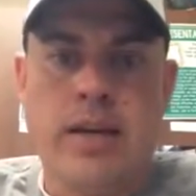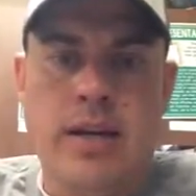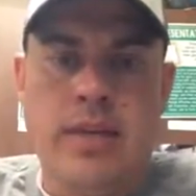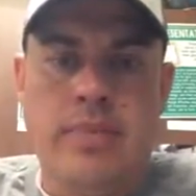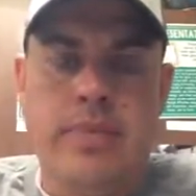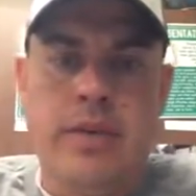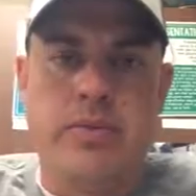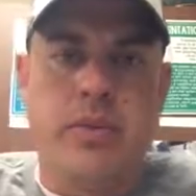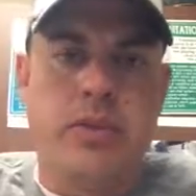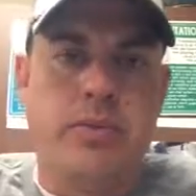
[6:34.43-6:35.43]
It
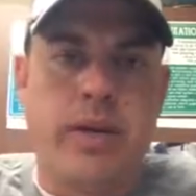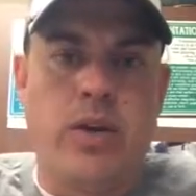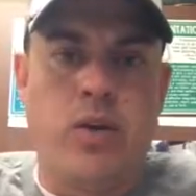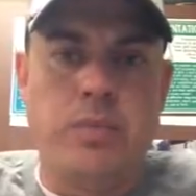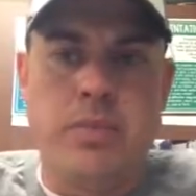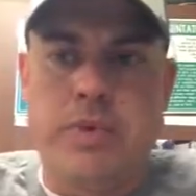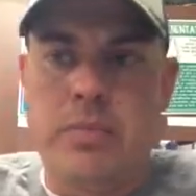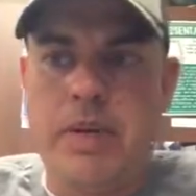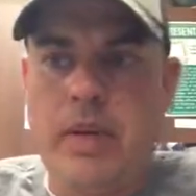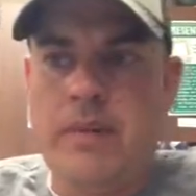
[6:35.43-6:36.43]
was also my hope to
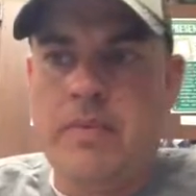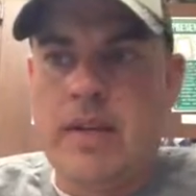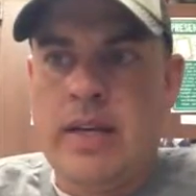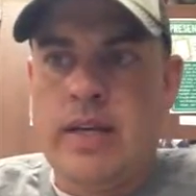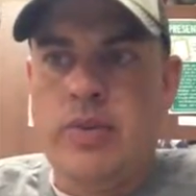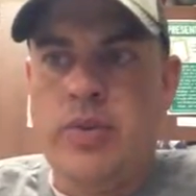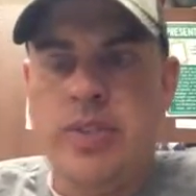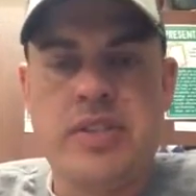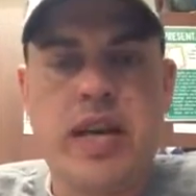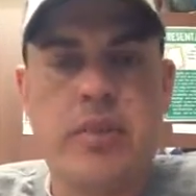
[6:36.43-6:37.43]
maybe do
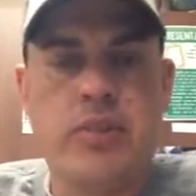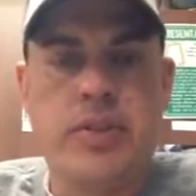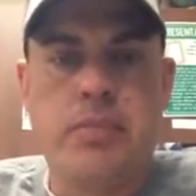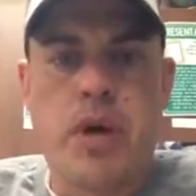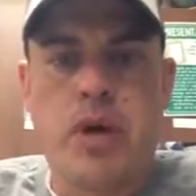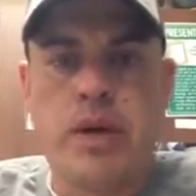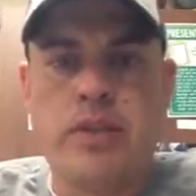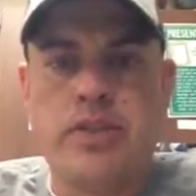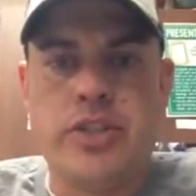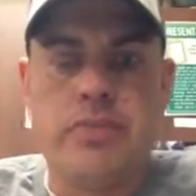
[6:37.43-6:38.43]
the same with
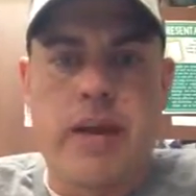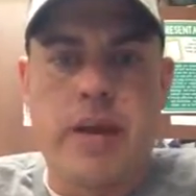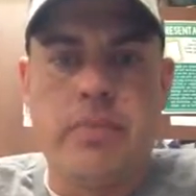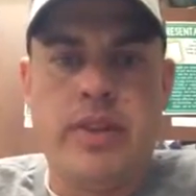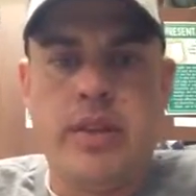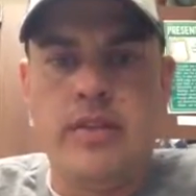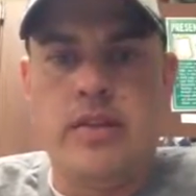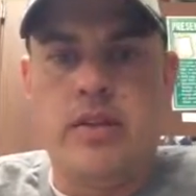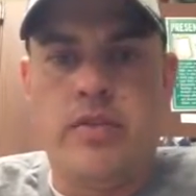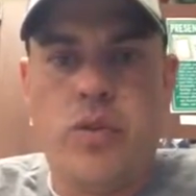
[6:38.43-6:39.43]
Mark, just mapping
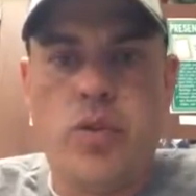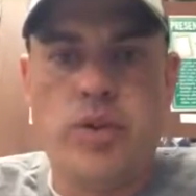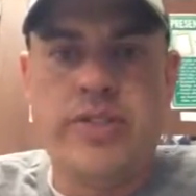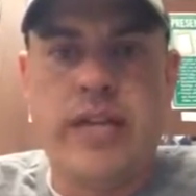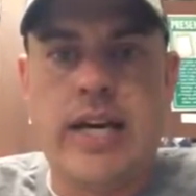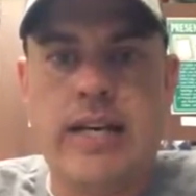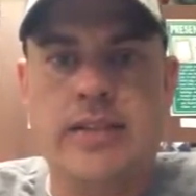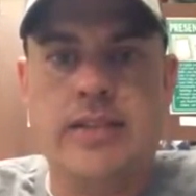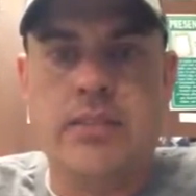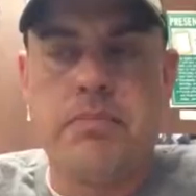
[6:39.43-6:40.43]
things out for
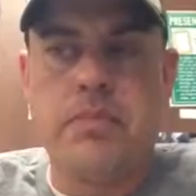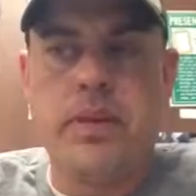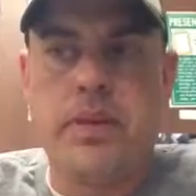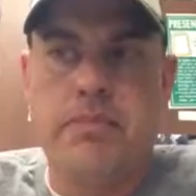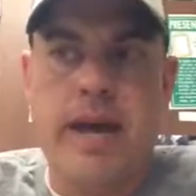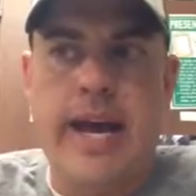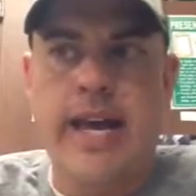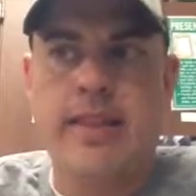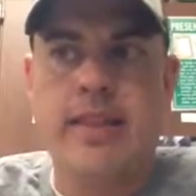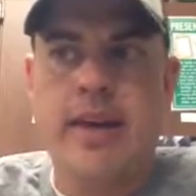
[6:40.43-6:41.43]
science and
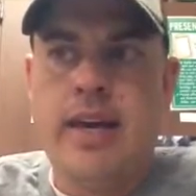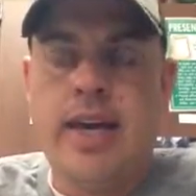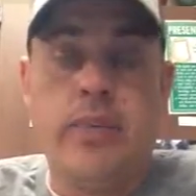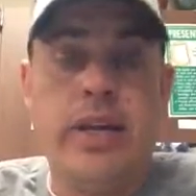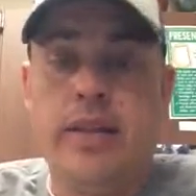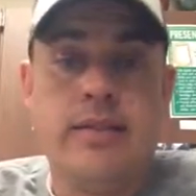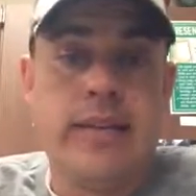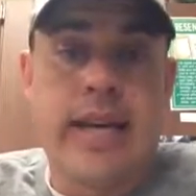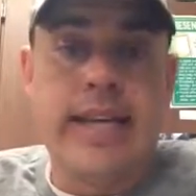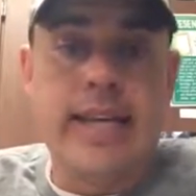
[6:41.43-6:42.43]
math, and
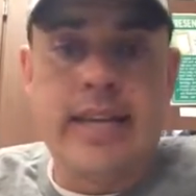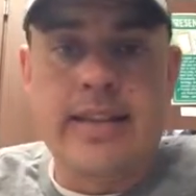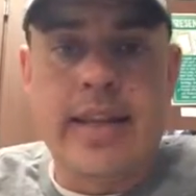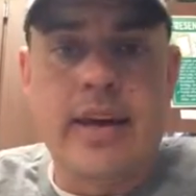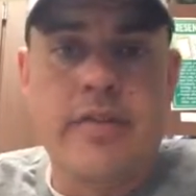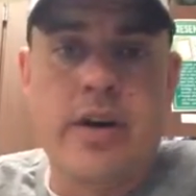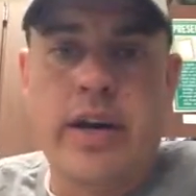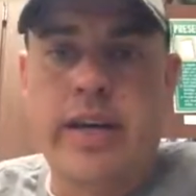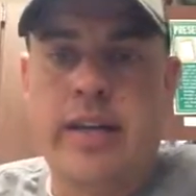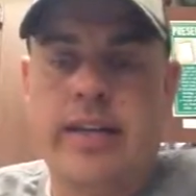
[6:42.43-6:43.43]
I didn't get that
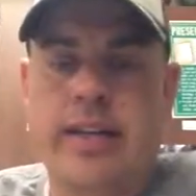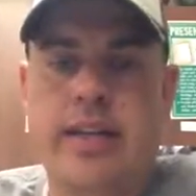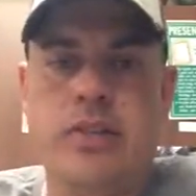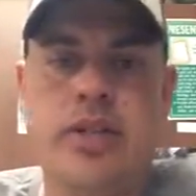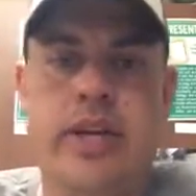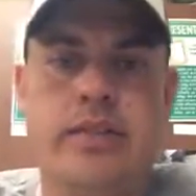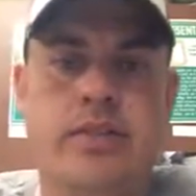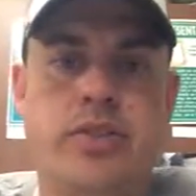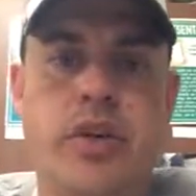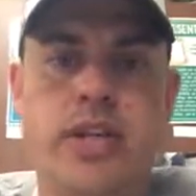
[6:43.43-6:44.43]
far. I didn't get a
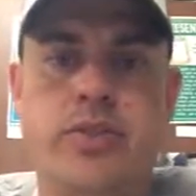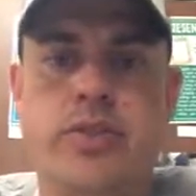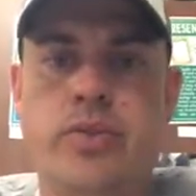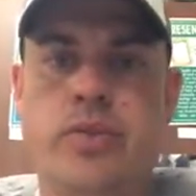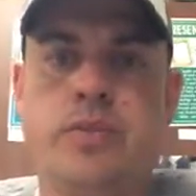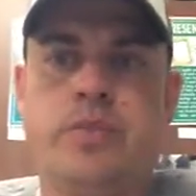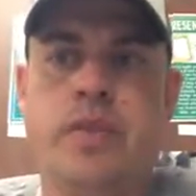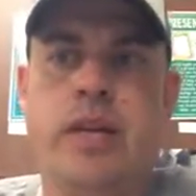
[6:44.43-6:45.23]
chance to talk to,